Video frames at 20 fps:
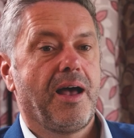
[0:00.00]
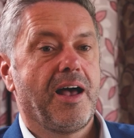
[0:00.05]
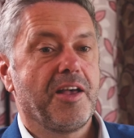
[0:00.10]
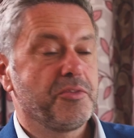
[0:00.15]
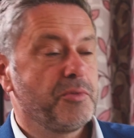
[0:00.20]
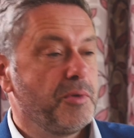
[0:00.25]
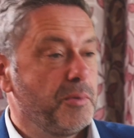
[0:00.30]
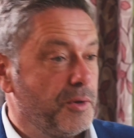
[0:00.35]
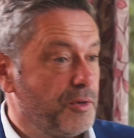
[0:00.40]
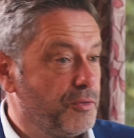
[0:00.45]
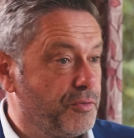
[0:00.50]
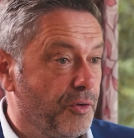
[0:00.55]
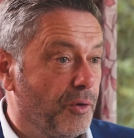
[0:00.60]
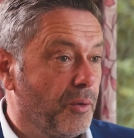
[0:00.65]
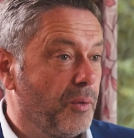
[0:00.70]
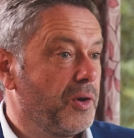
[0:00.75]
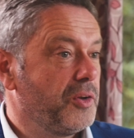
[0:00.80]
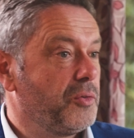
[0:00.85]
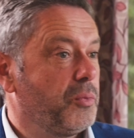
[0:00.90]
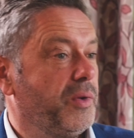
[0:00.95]
As we move
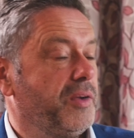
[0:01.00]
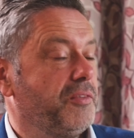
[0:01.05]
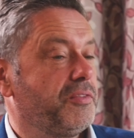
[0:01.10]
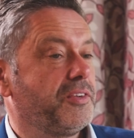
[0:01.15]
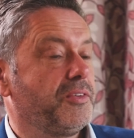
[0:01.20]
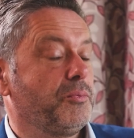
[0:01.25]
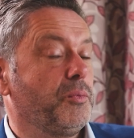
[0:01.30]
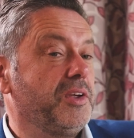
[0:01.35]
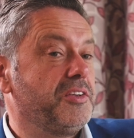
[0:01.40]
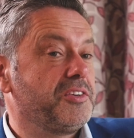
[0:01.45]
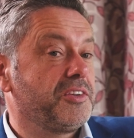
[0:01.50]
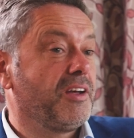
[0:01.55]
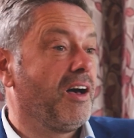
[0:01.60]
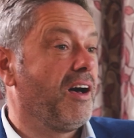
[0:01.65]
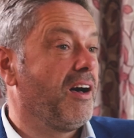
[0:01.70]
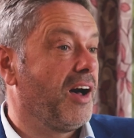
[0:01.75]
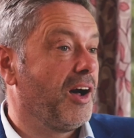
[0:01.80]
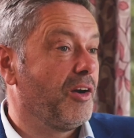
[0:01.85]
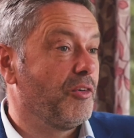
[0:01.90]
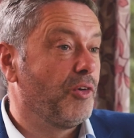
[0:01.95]
forward, we
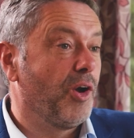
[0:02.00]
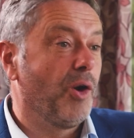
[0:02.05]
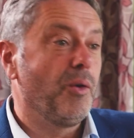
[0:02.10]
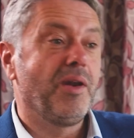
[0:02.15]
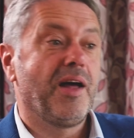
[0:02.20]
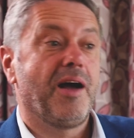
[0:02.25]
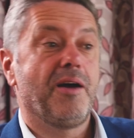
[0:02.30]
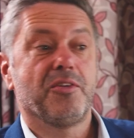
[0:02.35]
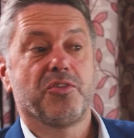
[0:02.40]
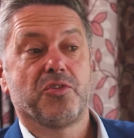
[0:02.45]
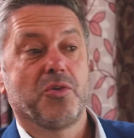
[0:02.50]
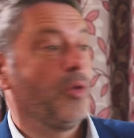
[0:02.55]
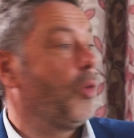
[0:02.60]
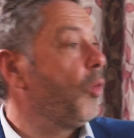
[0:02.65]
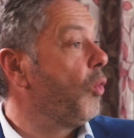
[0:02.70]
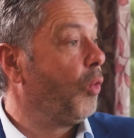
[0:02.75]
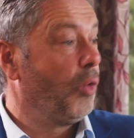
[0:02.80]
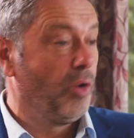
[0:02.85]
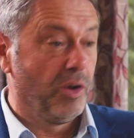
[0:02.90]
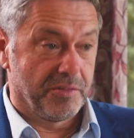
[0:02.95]
start our rollout to
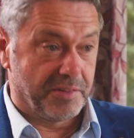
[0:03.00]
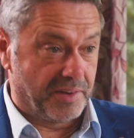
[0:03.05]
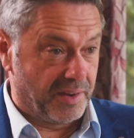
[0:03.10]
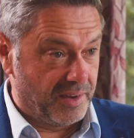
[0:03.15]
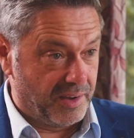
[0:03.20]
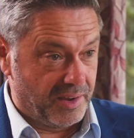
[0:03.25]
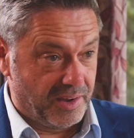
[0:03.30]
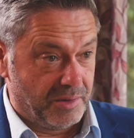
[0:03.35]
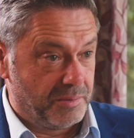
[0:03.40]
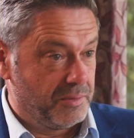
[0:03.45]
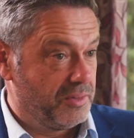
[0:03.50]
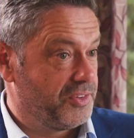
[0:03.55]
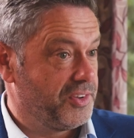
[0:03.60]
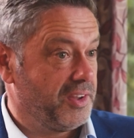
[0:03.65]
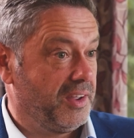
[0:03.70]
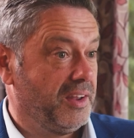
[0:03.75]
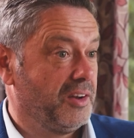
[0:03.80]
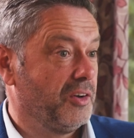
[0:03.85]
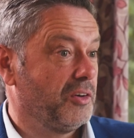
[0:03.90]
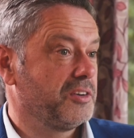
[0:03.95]
all of our homes
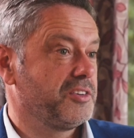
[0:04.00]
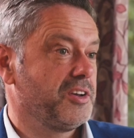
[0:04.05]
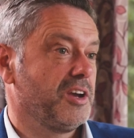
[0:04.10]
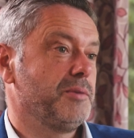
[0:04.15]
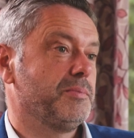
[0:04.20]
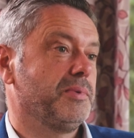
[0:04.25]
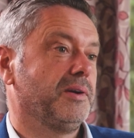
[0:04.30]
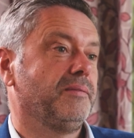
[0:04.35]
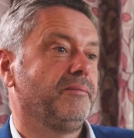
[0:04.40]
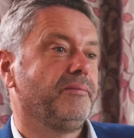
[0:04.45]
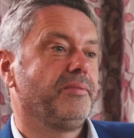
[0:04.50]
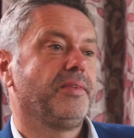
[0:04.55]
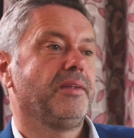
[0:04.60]
in October.